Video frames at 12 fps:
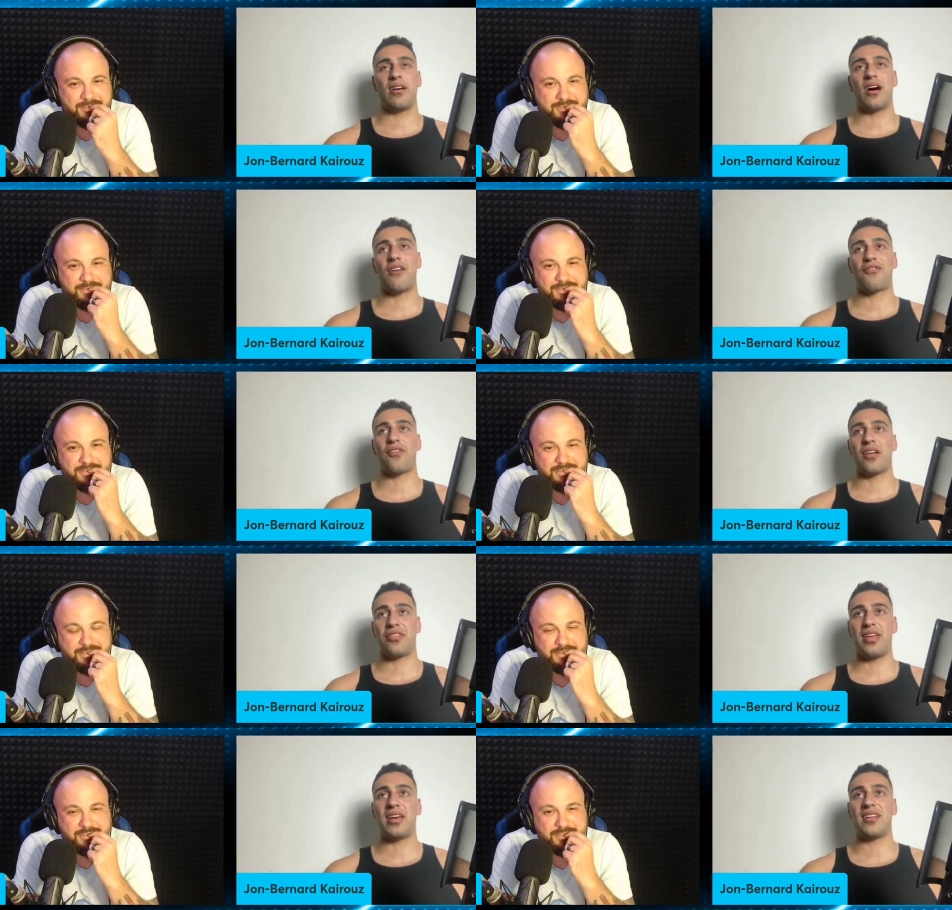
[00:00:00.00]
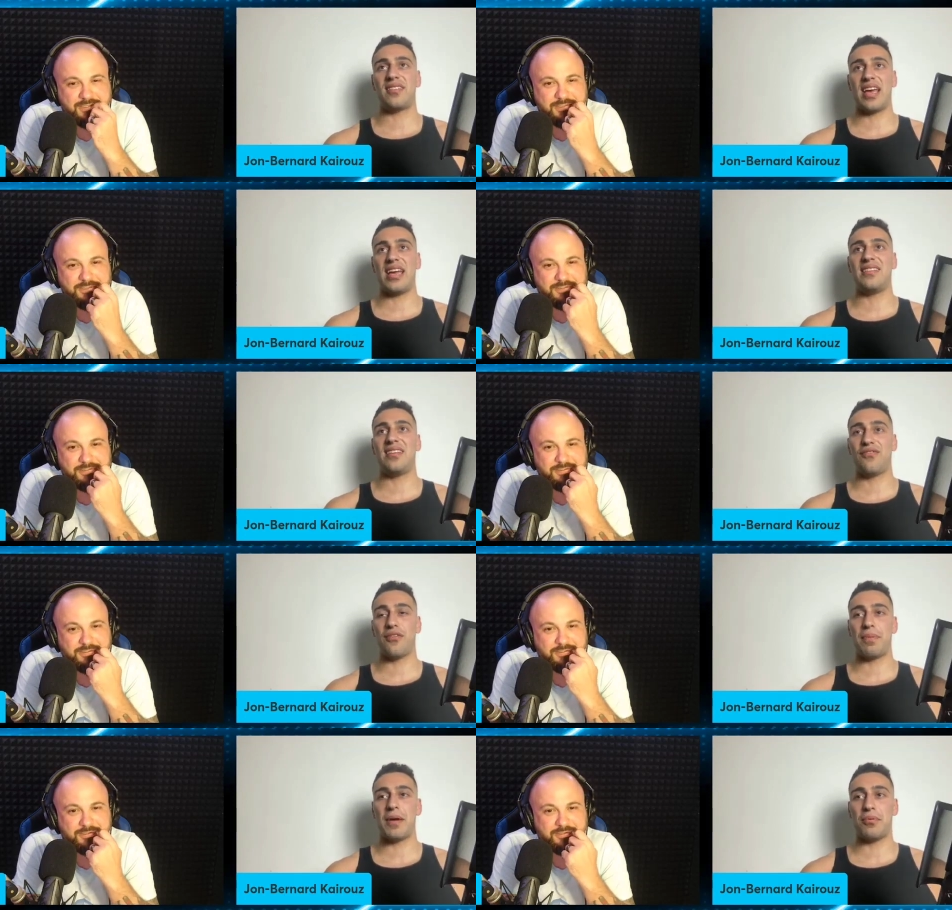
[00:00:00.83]
Speaker 1: I, I think it's easy
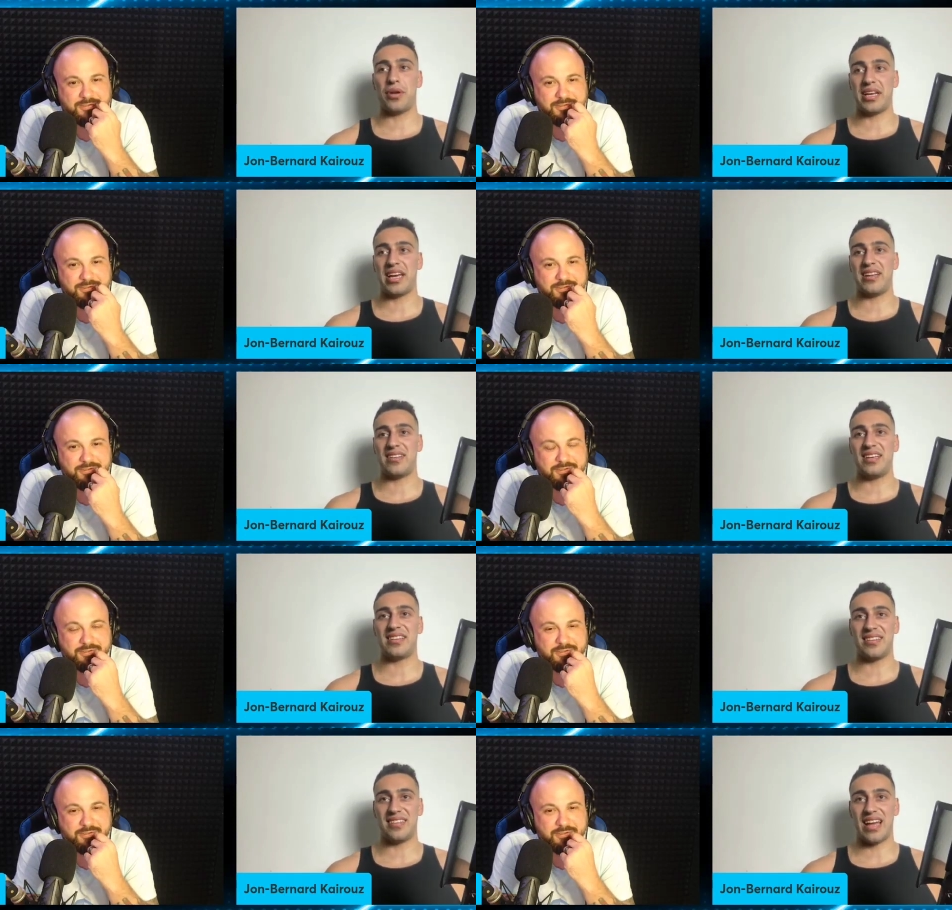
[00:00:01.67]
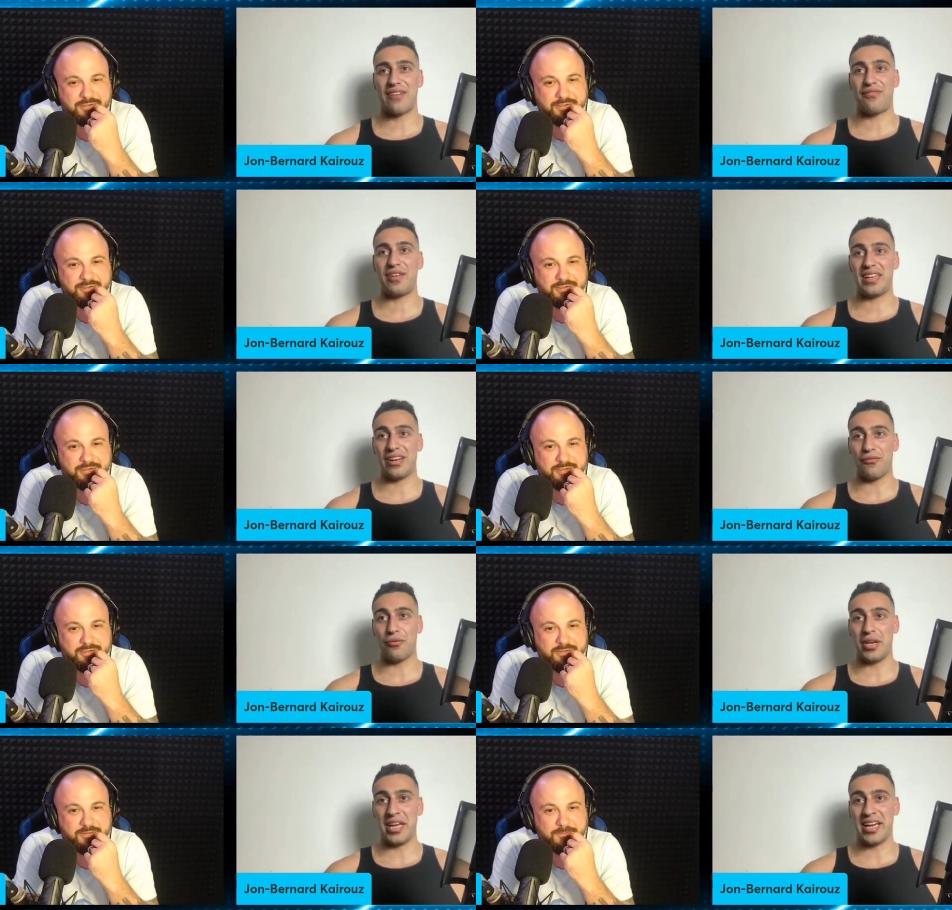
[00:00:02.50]
for people to get addicted to that feeling of
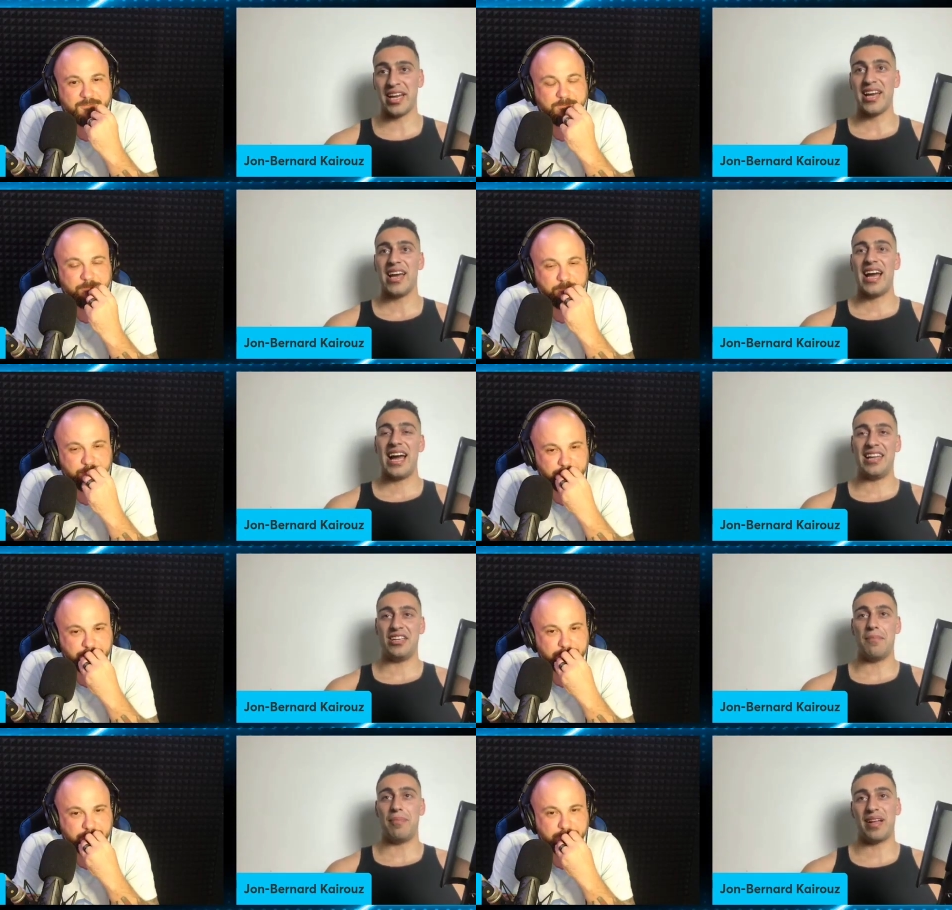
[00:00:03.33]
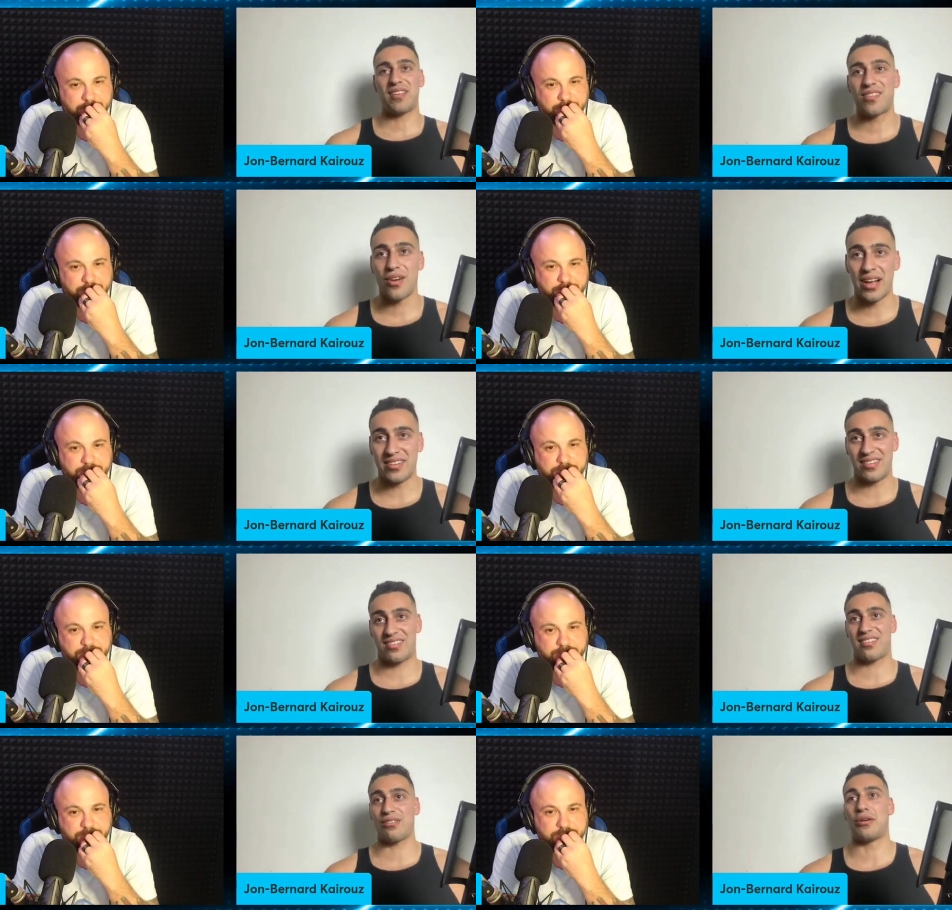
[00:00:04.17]
winning, and your bet
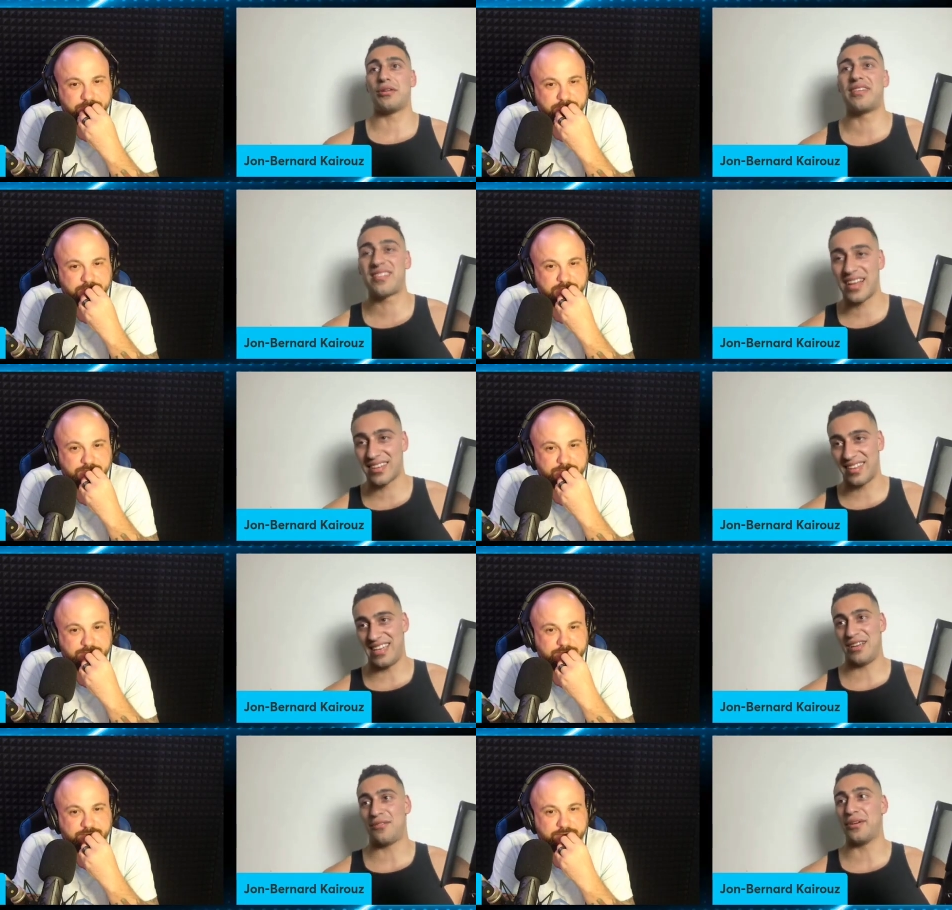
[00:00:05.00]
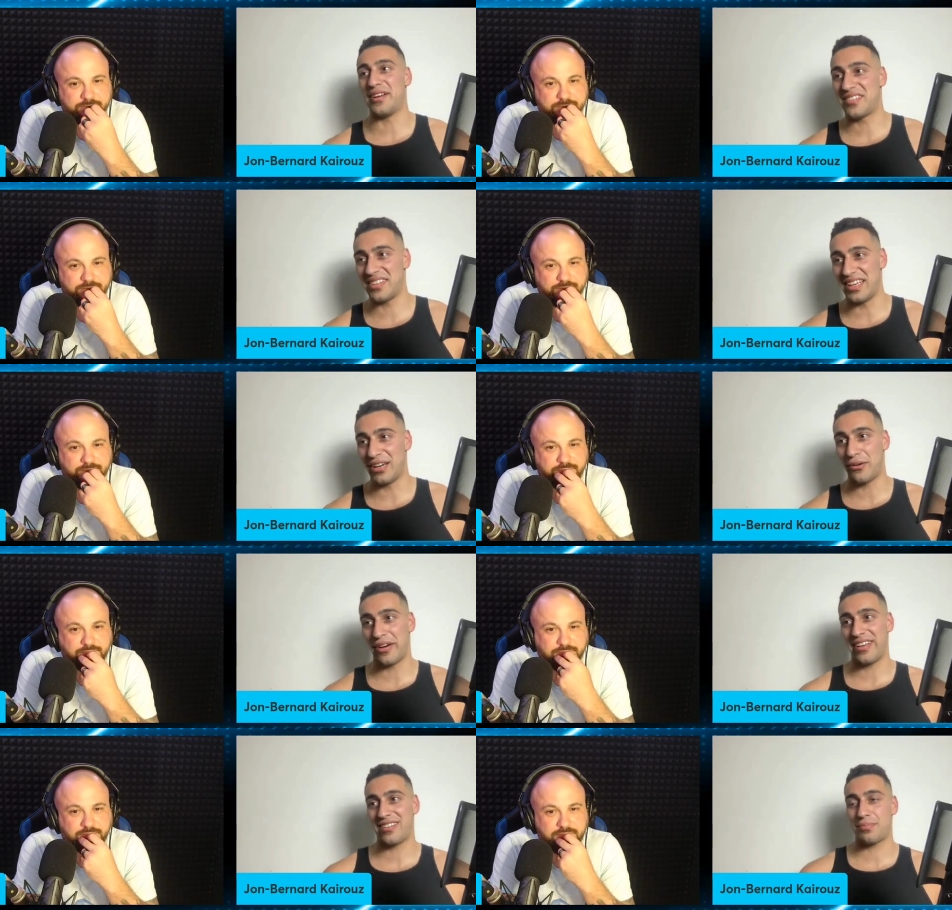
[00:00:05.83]
sizes slowly start to increase and
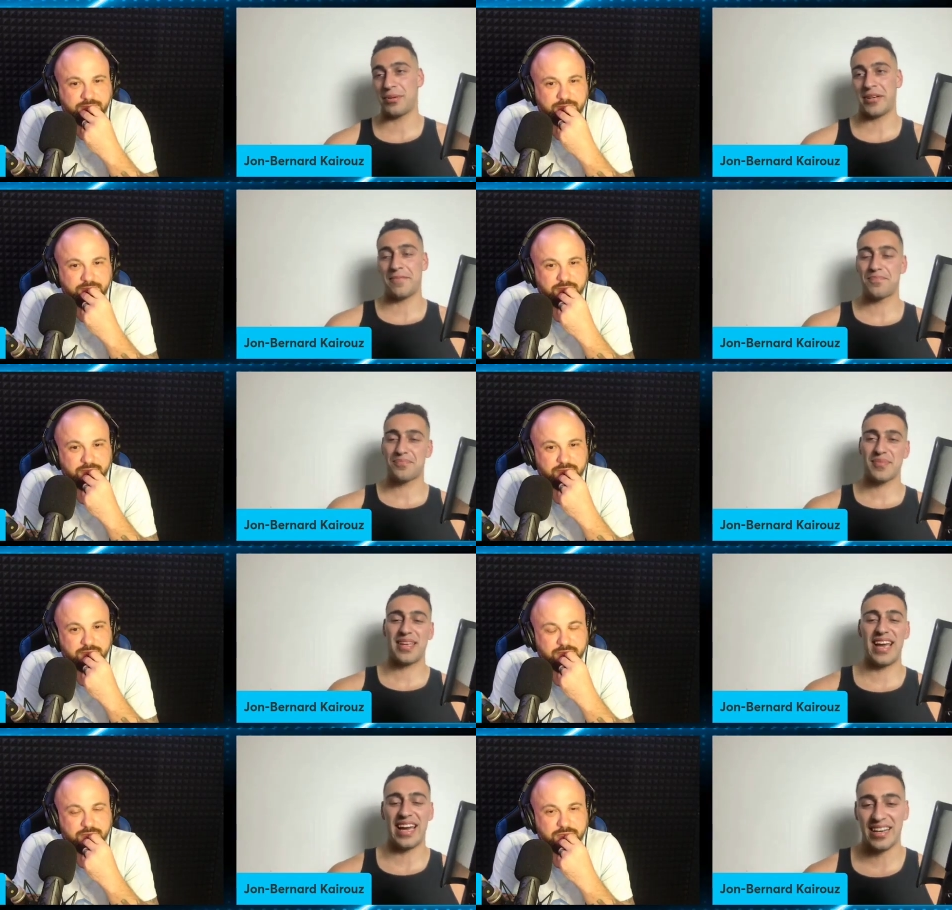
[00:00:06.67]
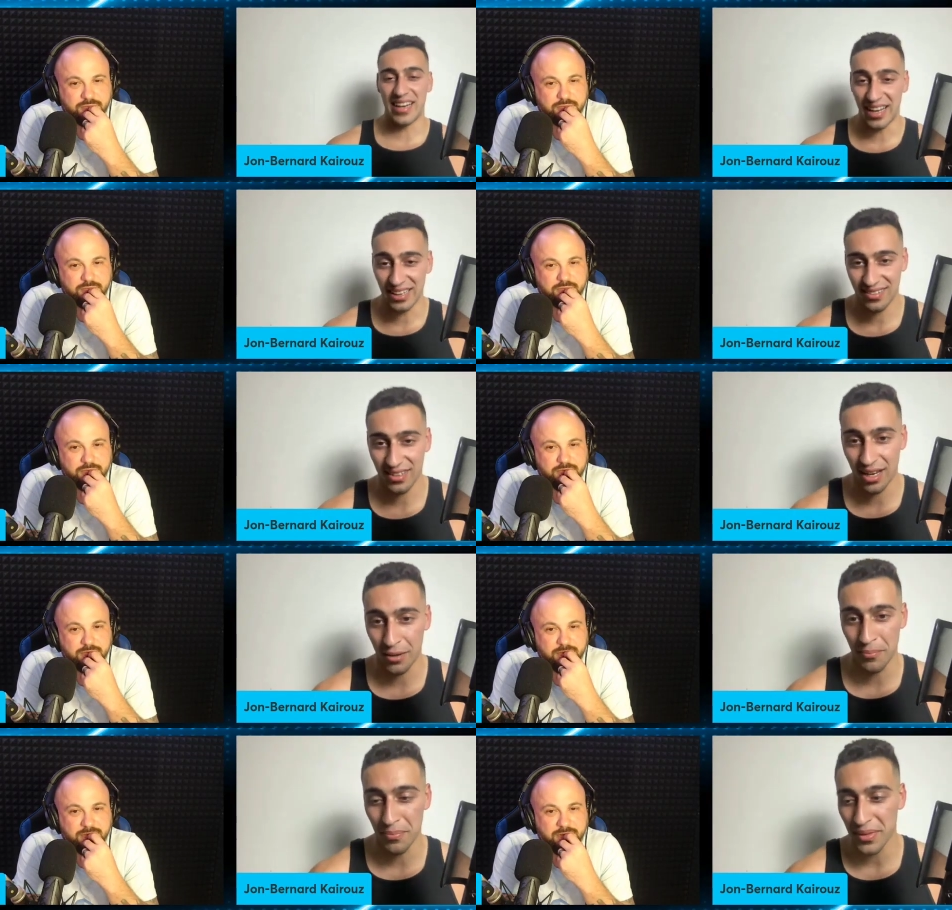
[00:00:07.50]
increase. But yeah, no, it's
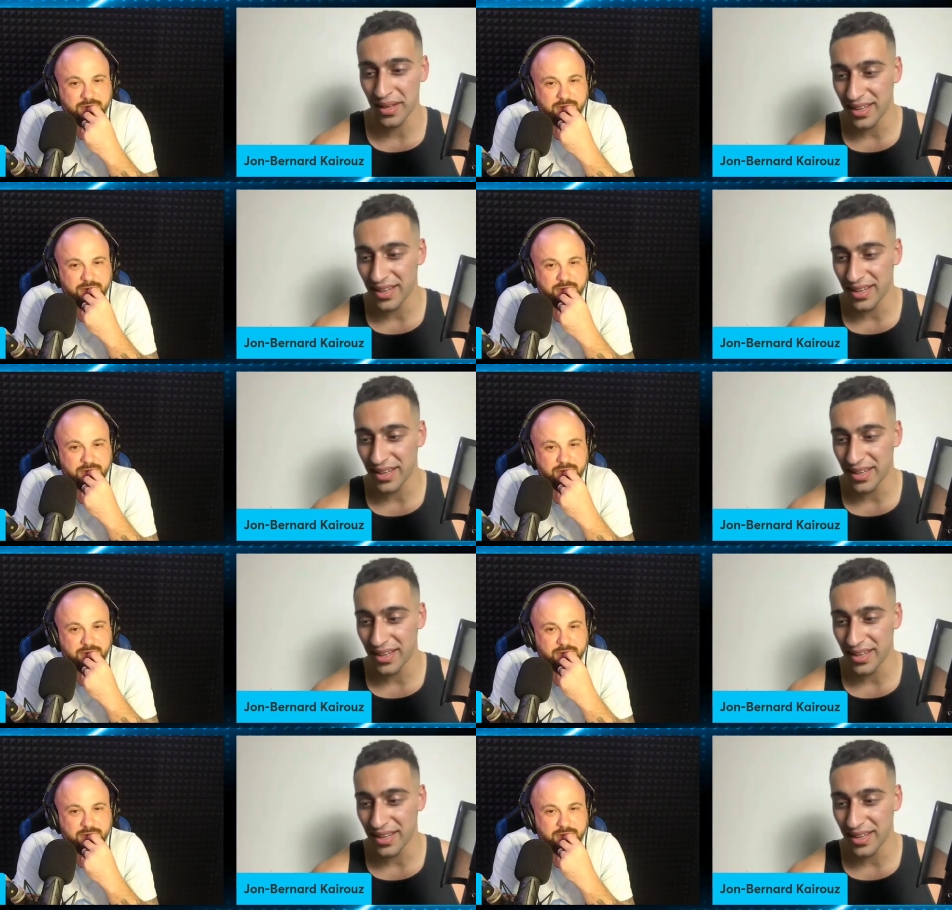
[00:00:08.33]
um,